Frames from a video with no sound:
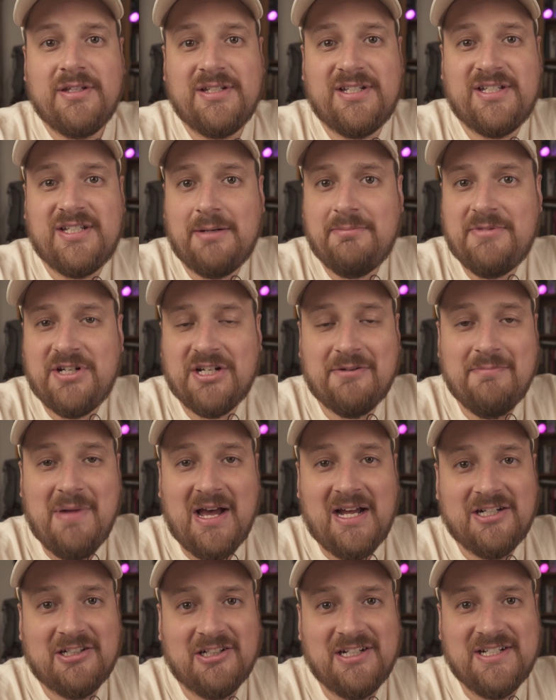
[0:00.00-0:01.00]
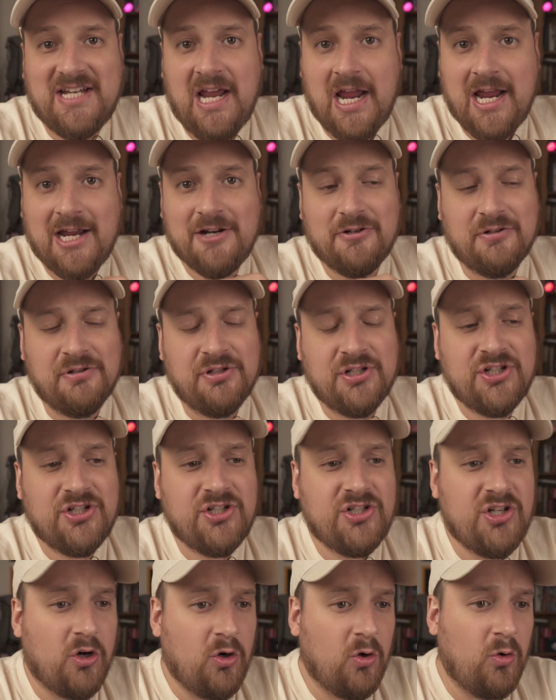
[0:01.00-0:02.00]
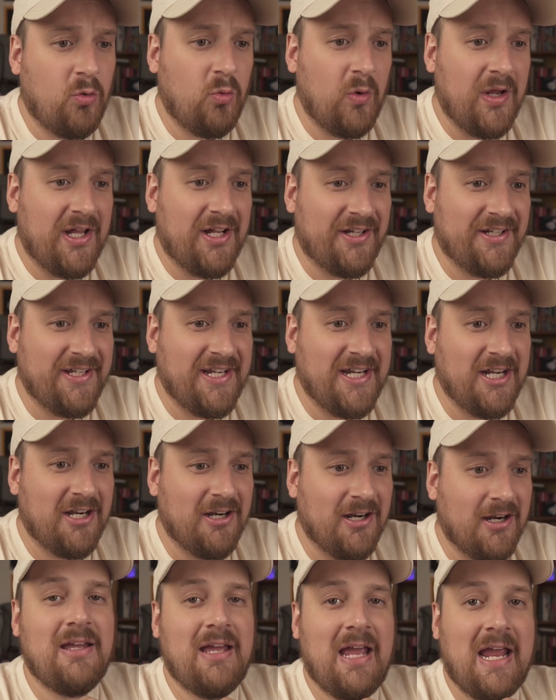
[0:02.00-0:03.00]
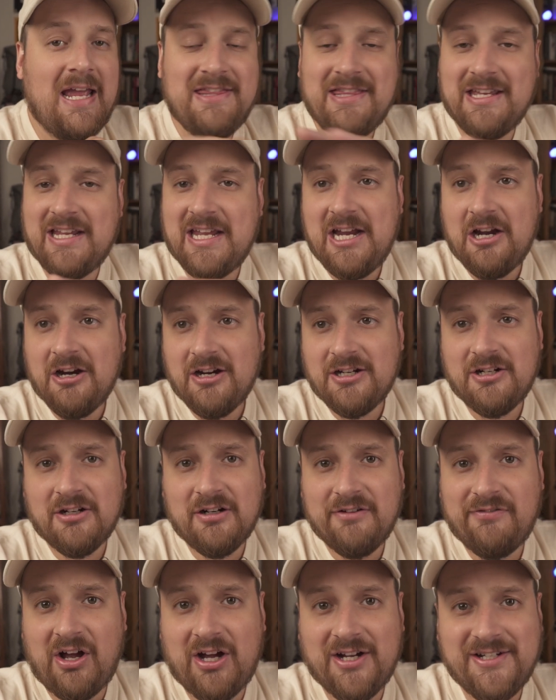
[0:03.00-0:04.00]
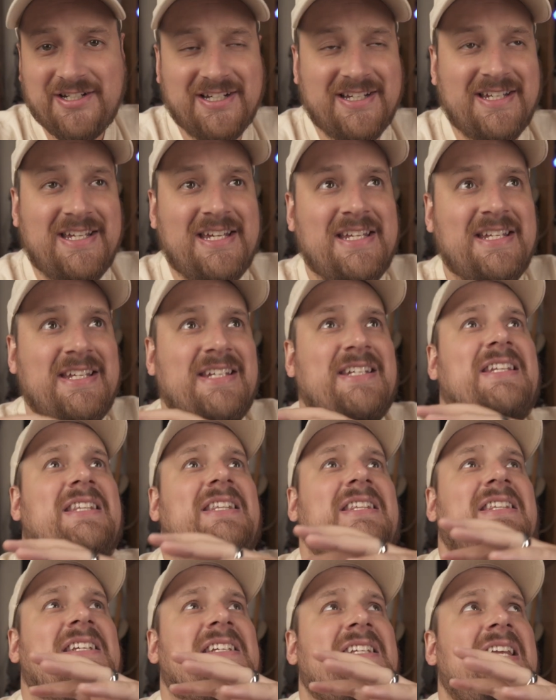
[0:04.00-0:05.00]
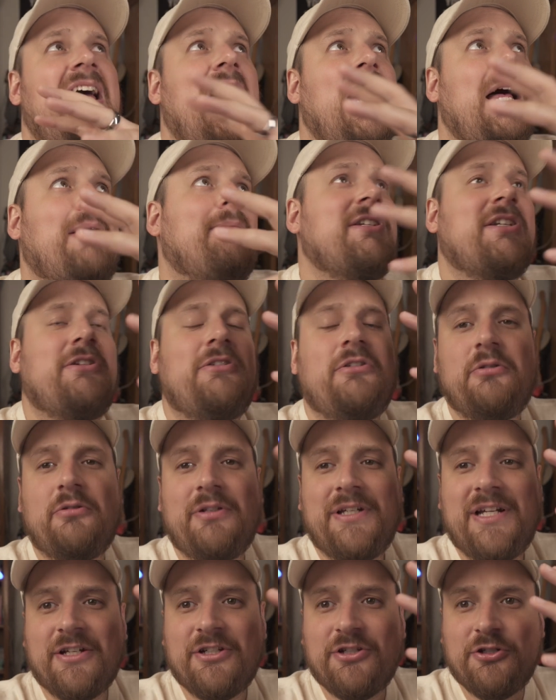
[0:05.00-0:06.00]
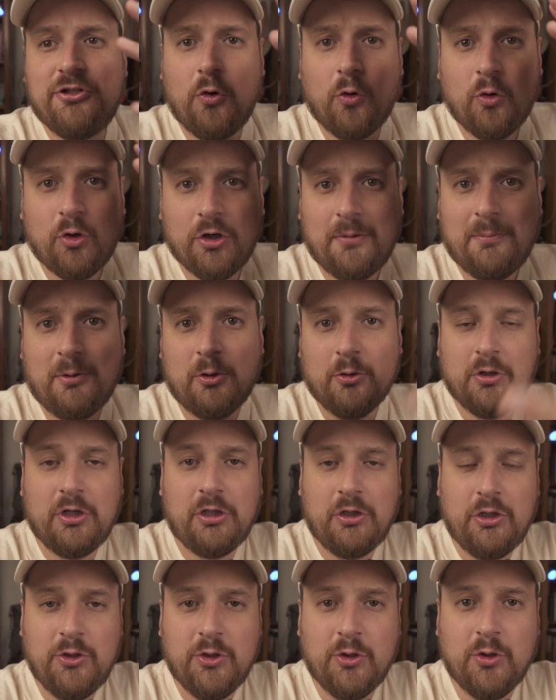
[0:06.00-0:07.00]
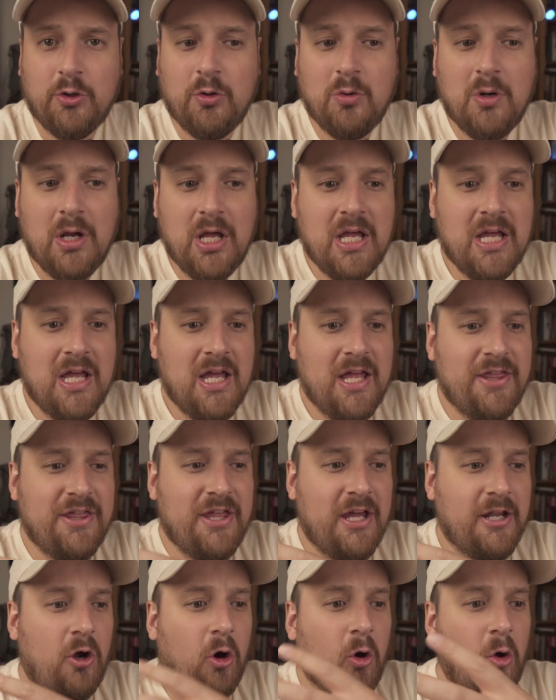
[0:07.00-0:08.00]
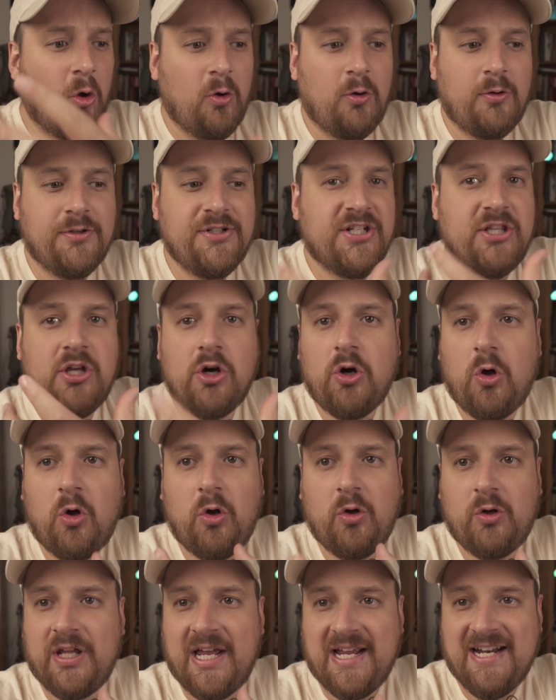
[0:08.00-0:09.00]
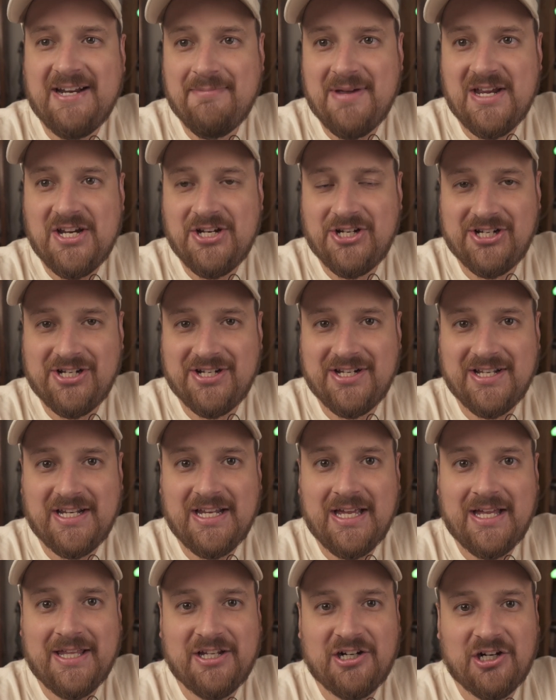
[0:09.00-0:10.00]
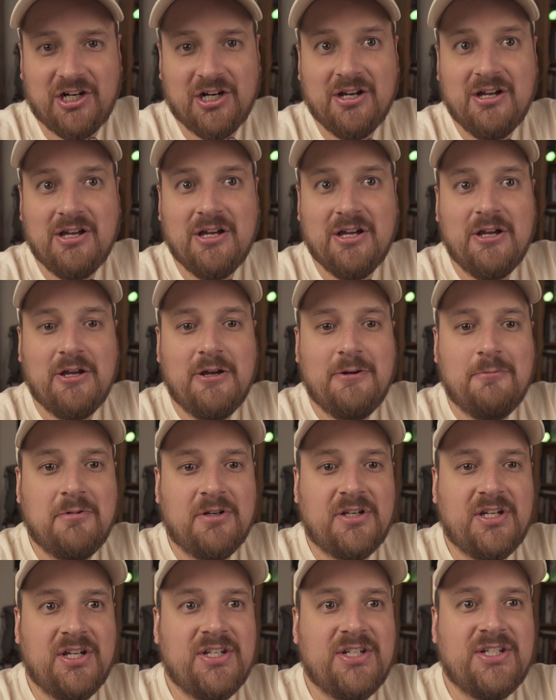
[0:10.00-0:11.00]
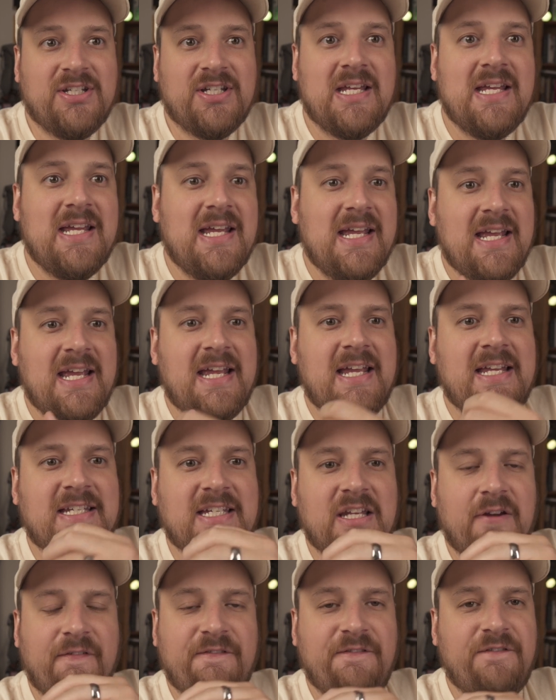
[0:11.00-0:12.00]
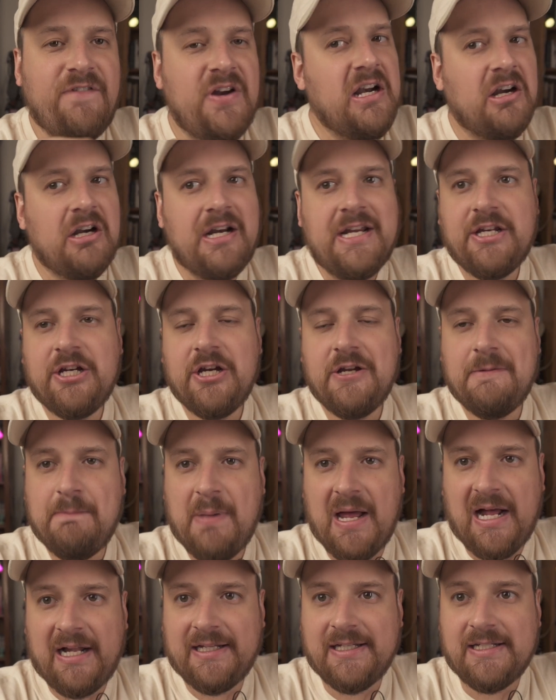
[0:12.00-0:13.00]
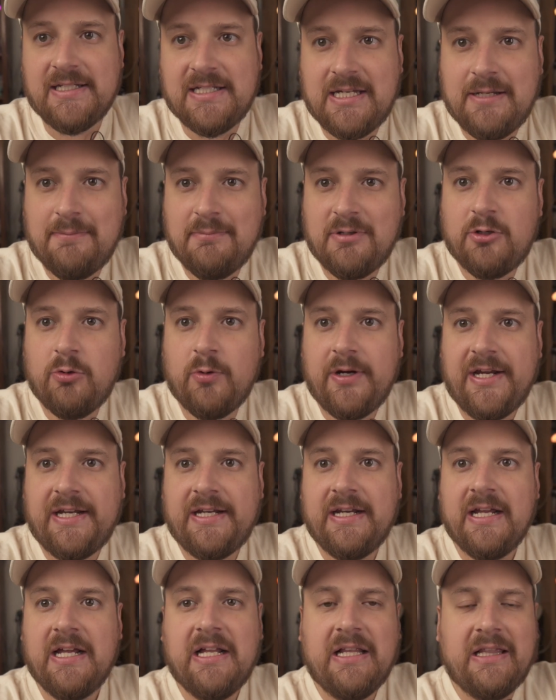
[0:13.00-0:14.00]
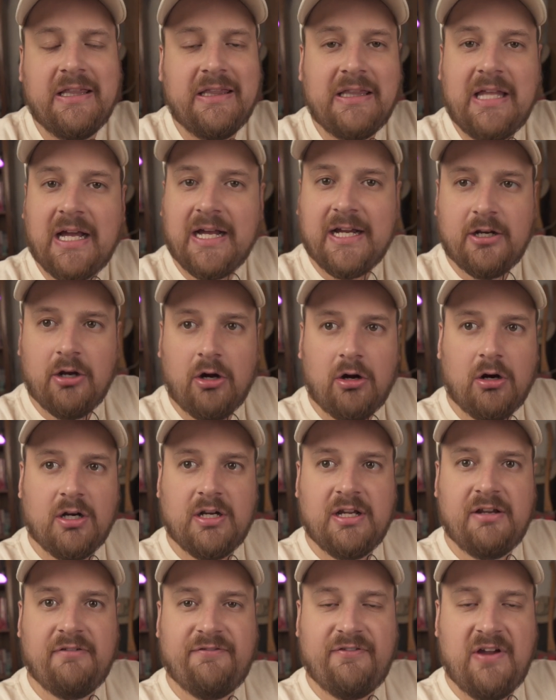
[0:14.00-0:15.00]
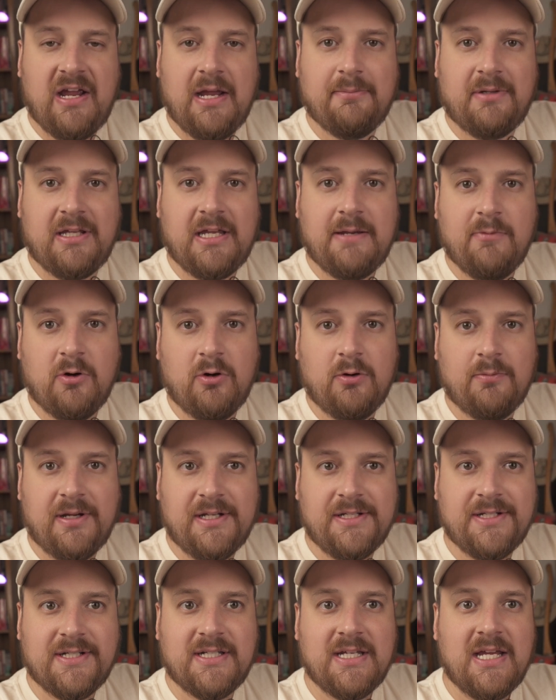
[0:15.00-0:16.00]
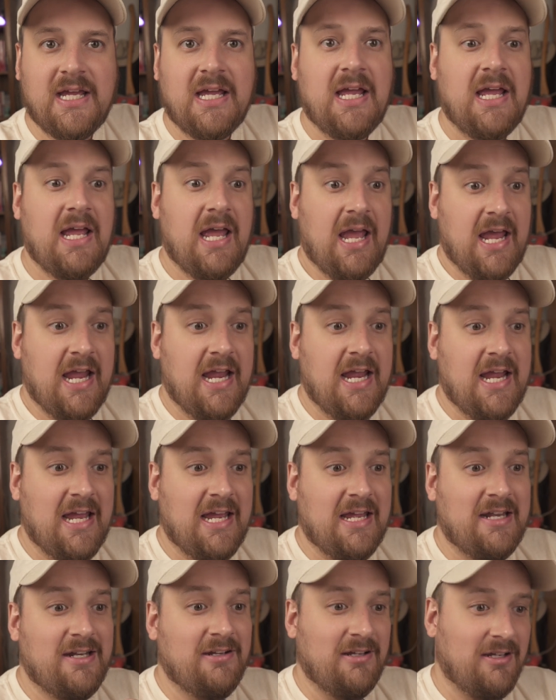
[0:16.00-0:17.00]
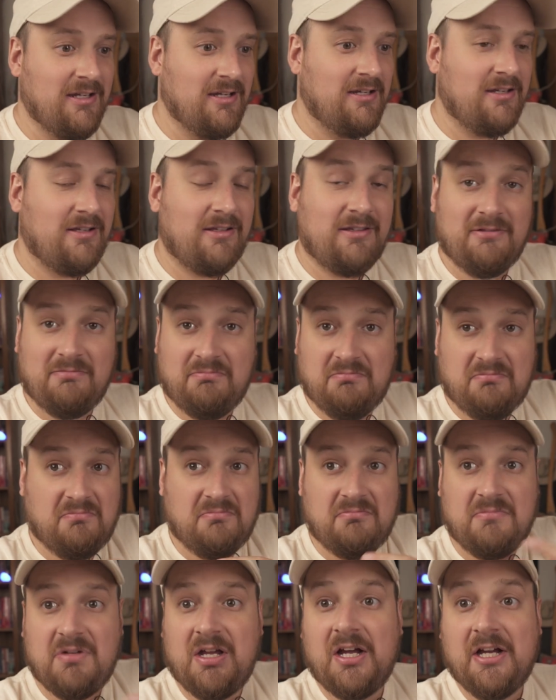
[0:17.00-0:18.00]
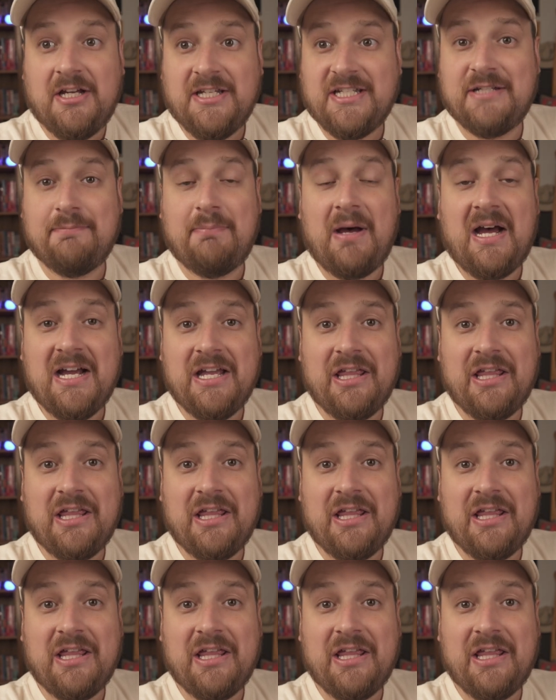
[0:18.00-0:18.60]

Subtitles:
subject matter is handled so well here, and the character of Anya is this absolutely adorable glue that holds the whole animation together, because it's a very good balance in between lighthearted family moments and a spy